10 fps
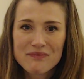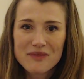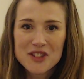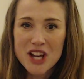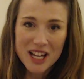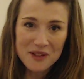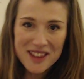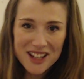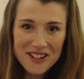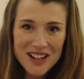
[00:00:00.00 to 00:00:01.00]
check in
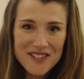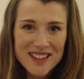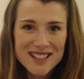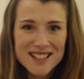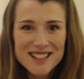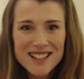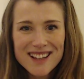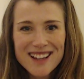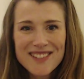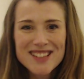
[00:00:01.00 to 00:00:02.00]
with you. And
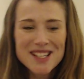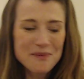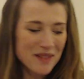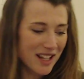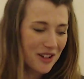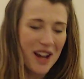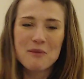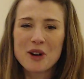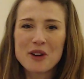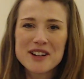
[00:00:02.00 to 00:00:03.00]
if something you have
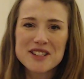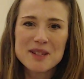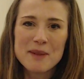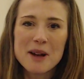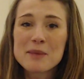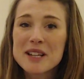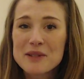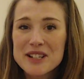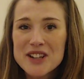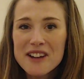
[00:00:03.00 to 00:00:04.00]
more questions about, please
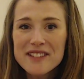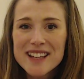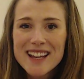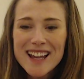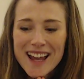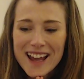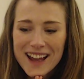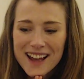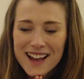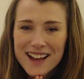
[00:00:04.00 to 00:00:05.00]
reach out.
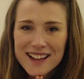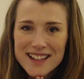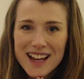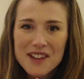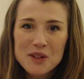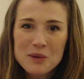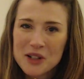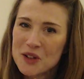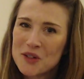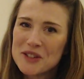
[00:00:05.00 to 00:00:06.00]
And have a
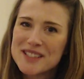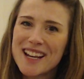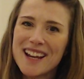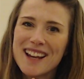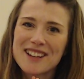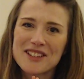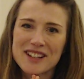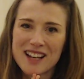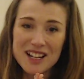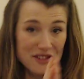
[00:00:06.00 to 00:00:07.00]
wonderful day, and I'll
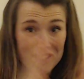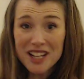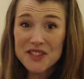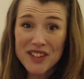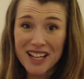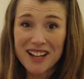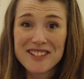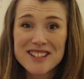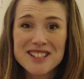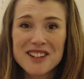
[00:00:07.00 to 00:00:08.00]
catch you in the next
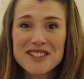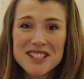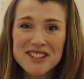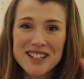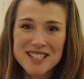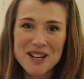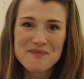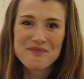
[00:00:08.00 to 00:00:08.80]
video. So see you next time.